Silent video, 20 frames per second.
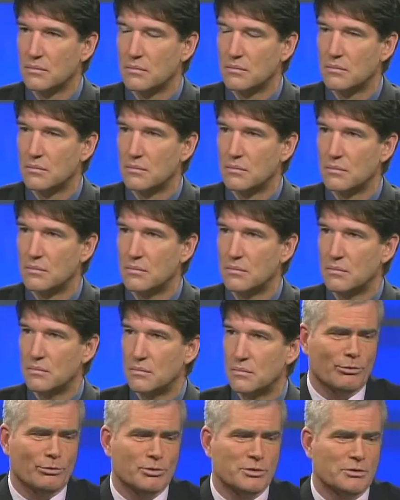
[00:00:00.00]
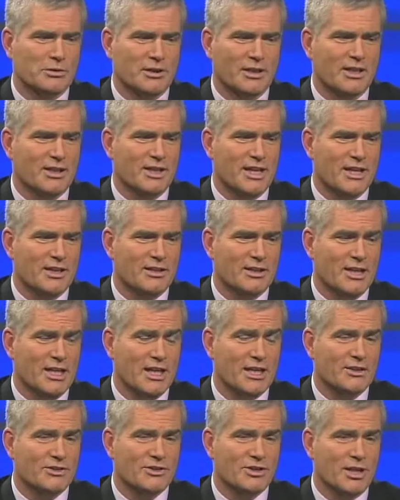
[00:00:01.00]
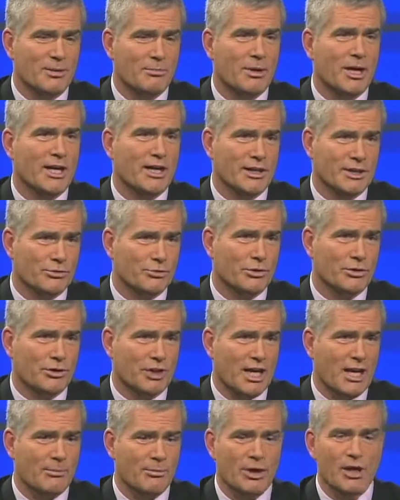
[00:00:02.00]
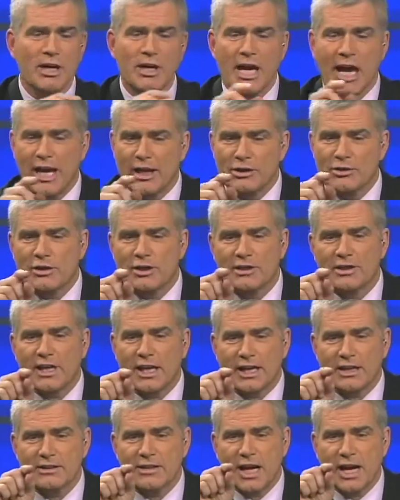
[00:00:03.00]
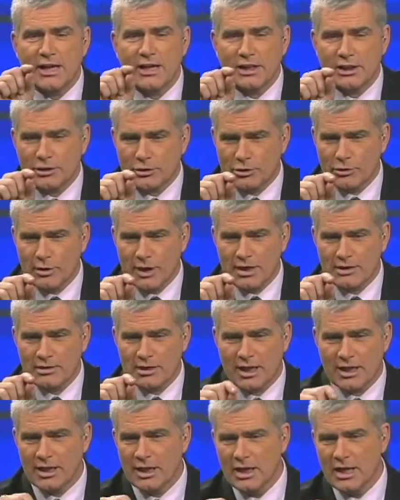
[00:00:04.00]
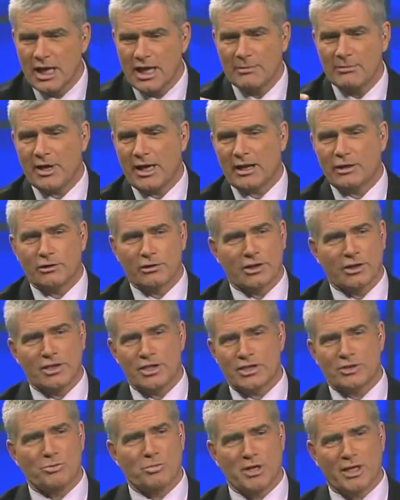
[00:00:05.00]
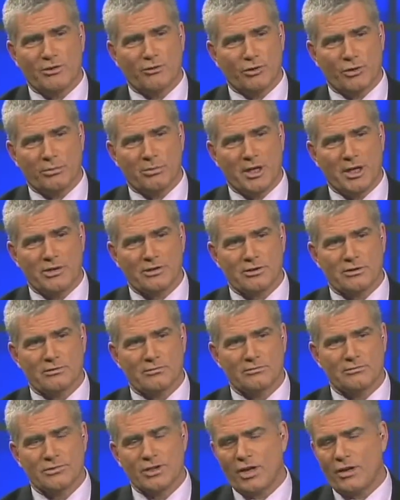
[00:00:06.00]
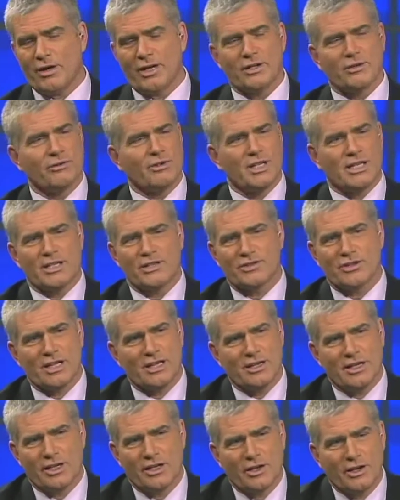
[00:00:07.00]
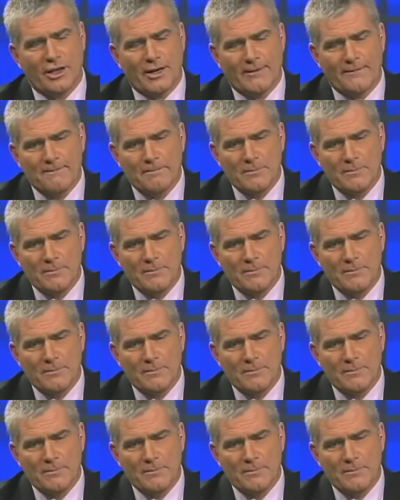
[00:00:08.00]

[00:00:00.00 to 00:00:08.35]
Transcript: great guy, Al Root, and he didn't say buy an intraoral camera and you can take a tiny little craze line and make it look this big for a patient. No, I don't think he said that at all.